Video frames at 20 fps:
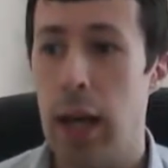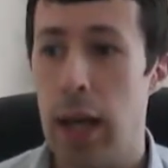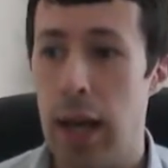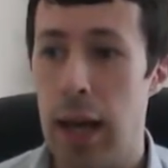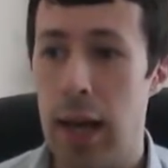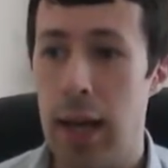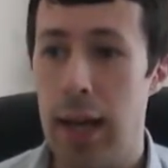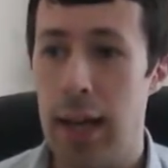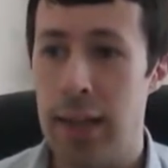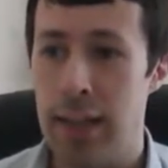
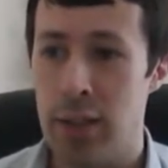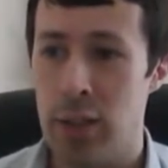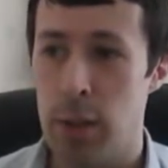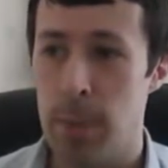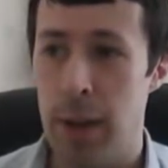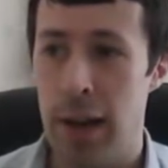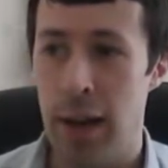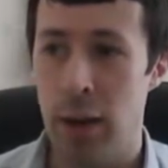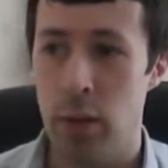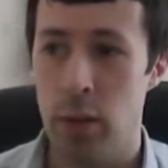It's
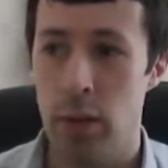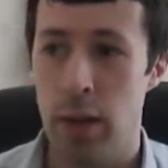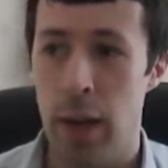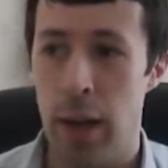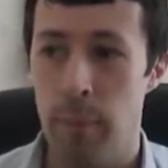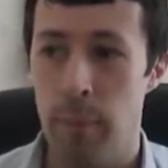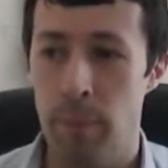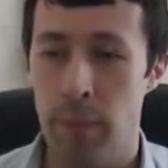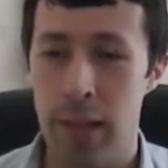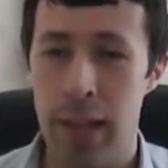about
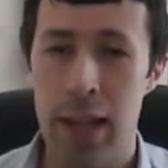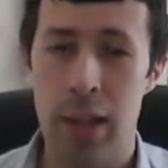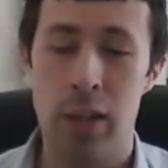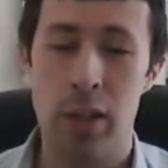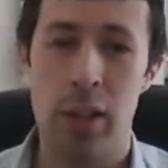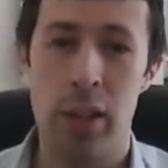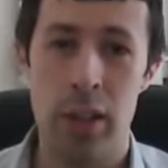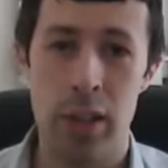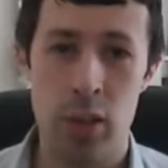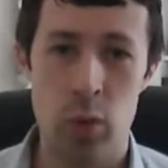
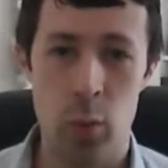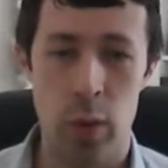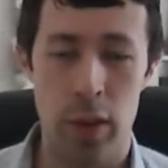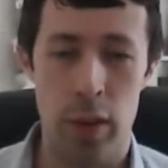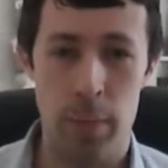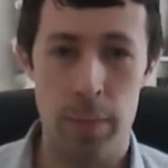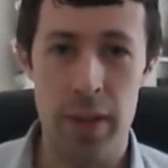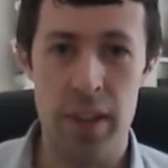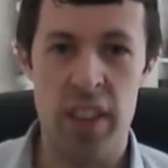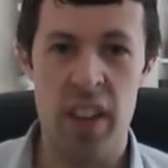calculus. Well,
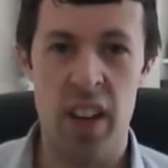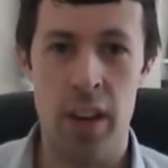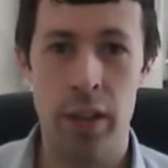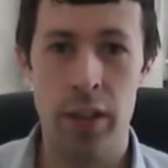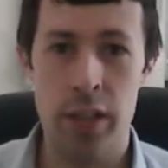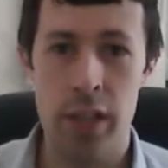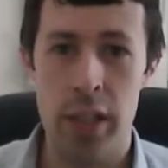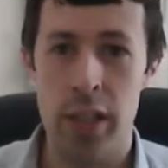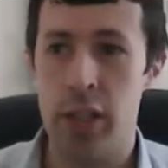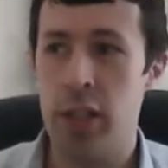the bit that I
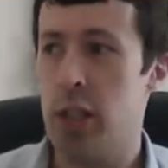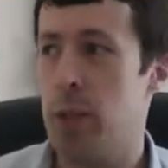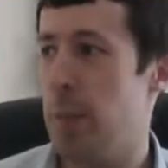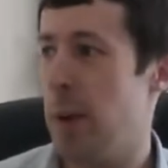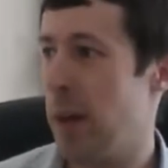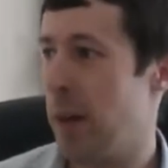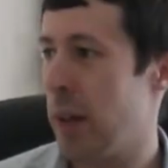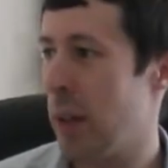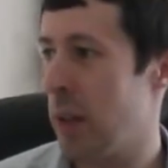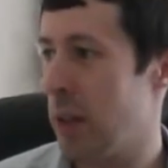teach is
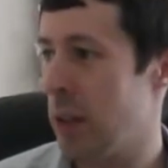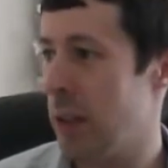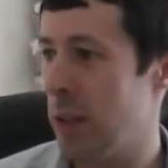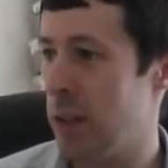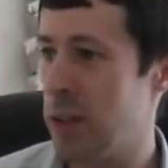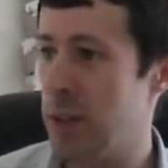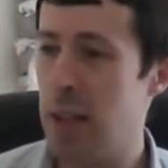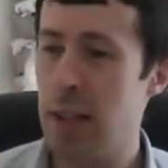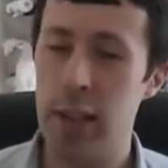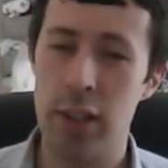about
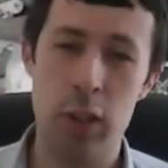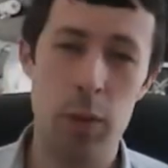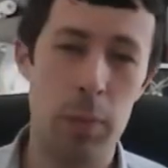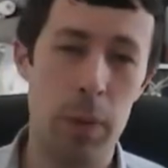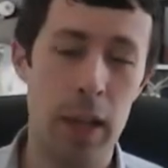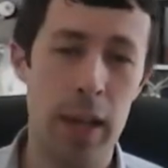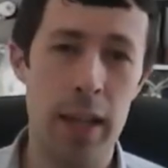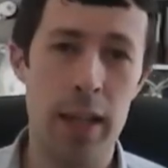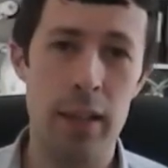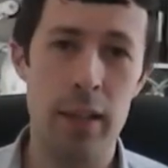calculus. And I'll
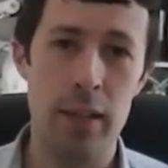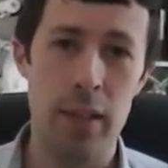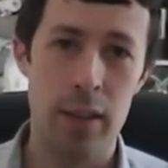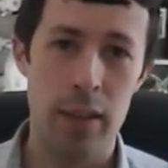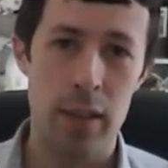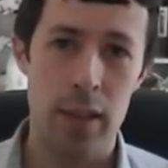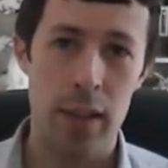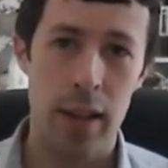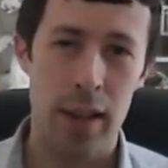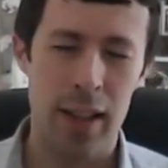explain
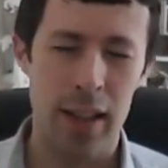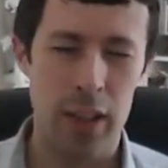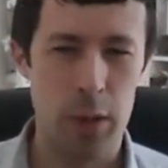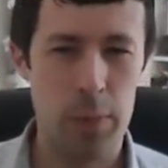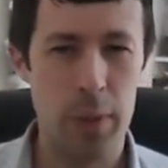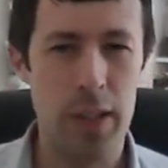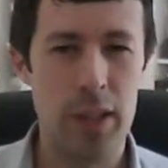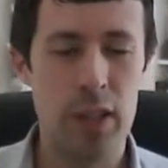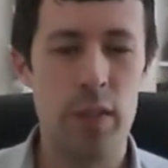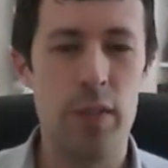
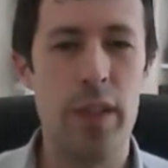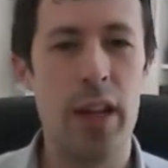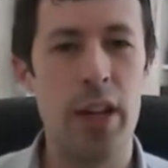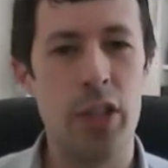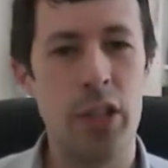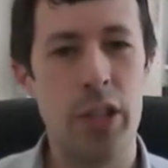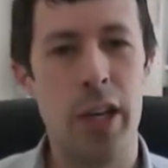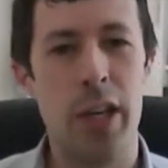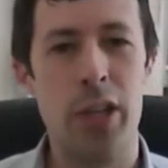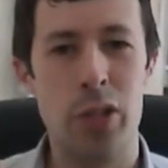some of the
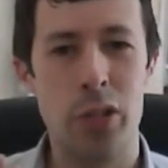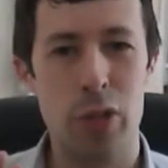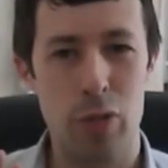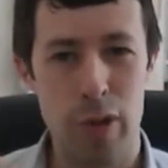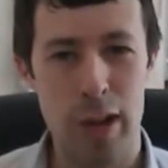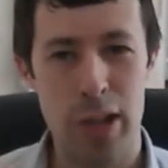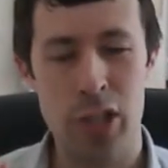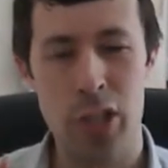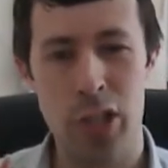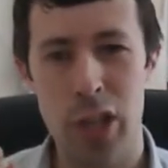educational
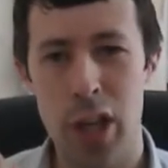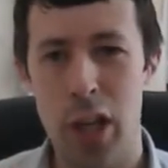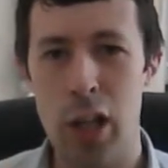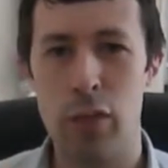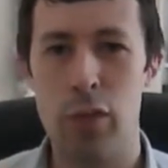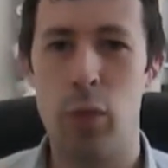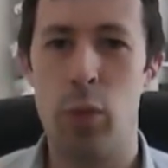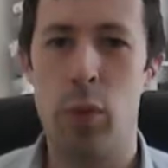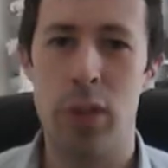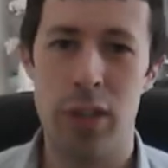
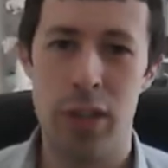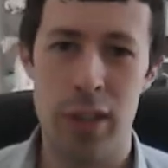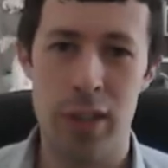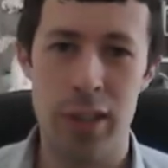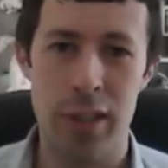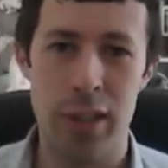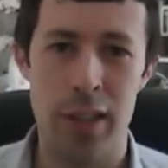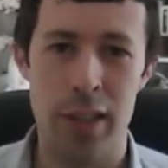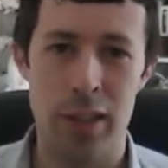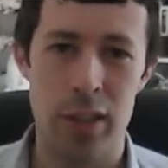rationale for what I
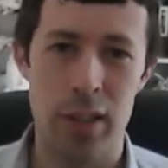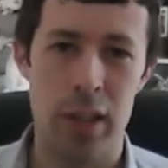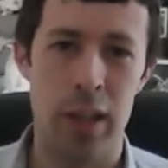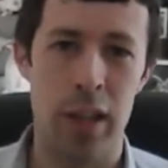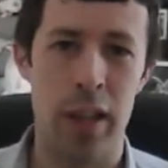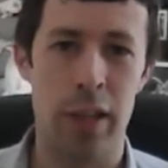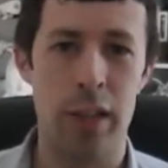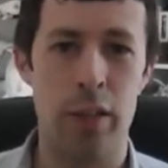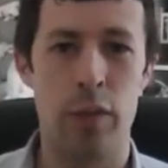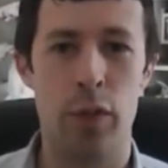did
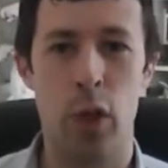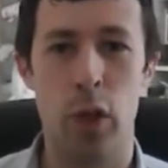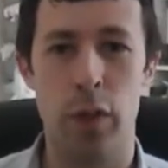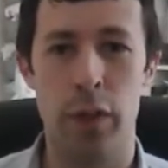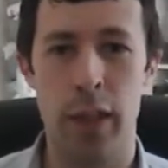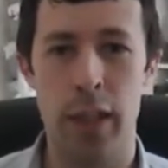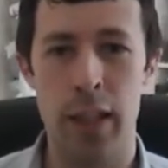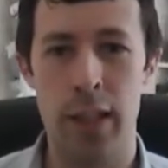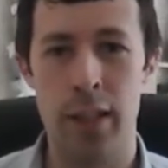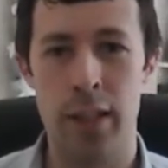
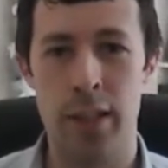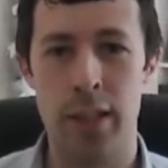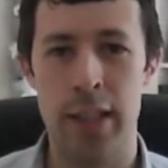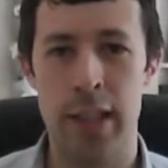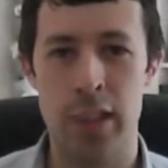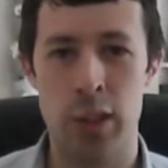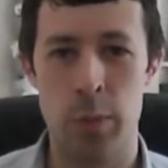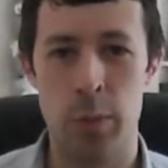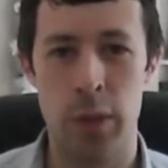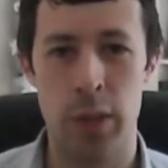involving
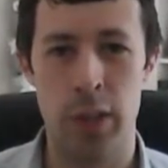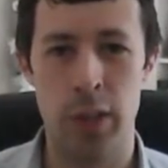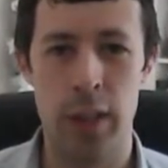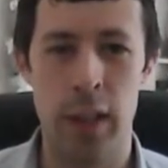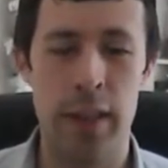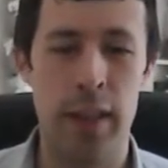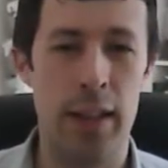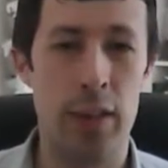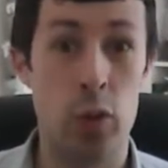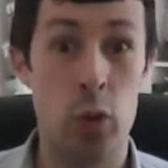e-assessment,
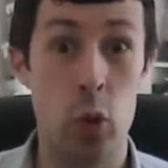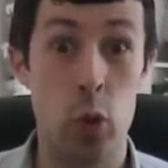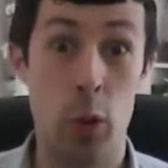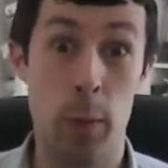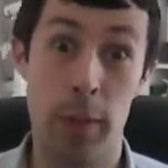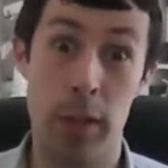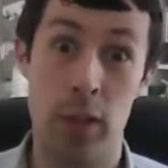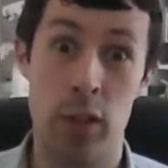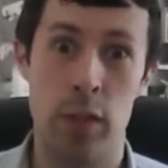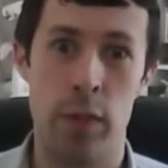and then talk
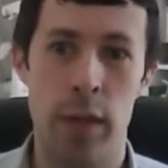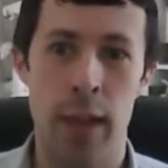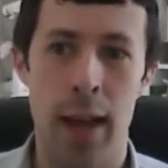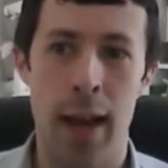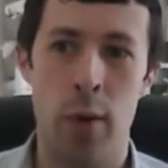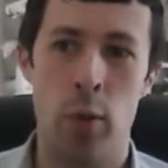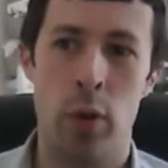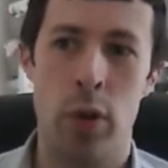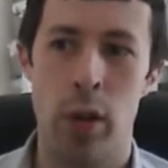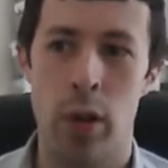about some of the
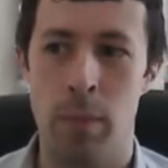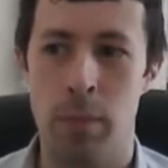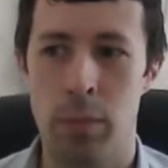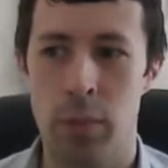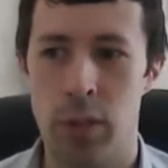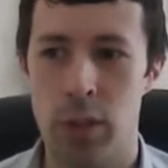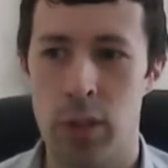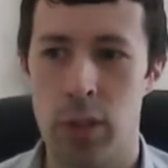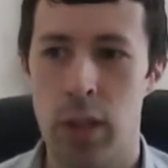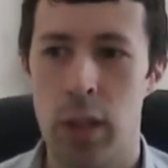
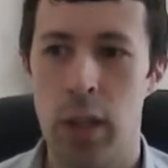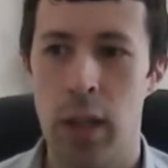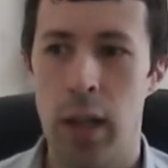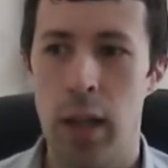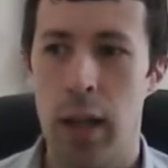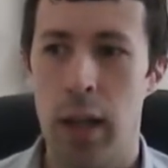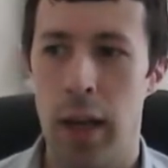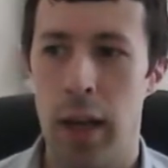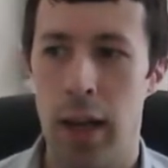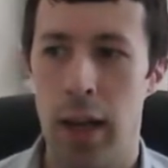outcomes
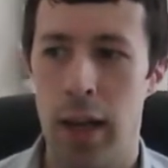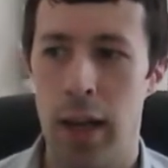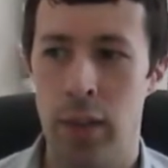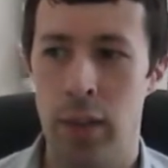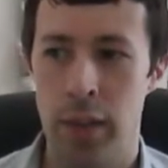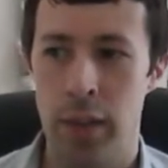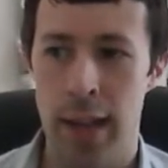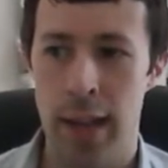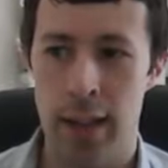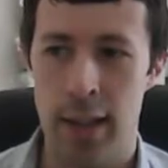
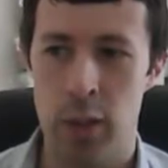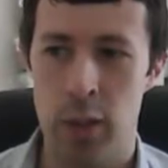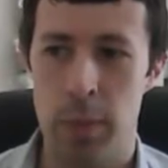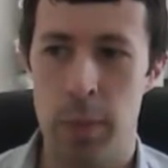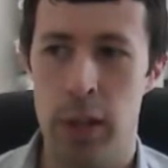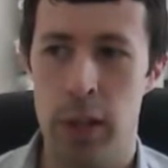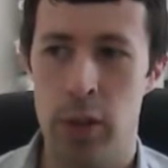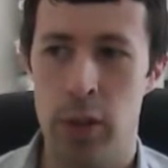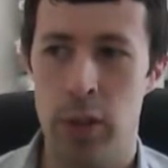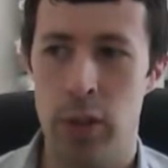and the
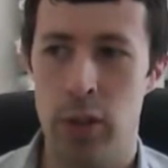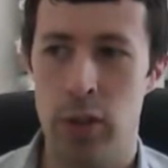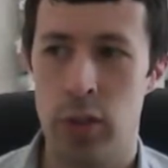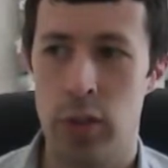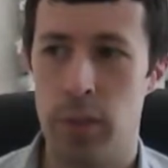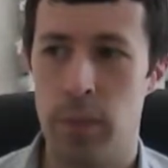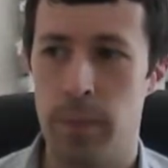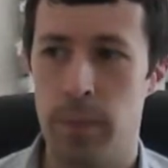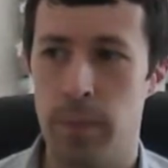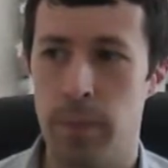
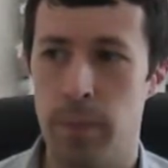experience.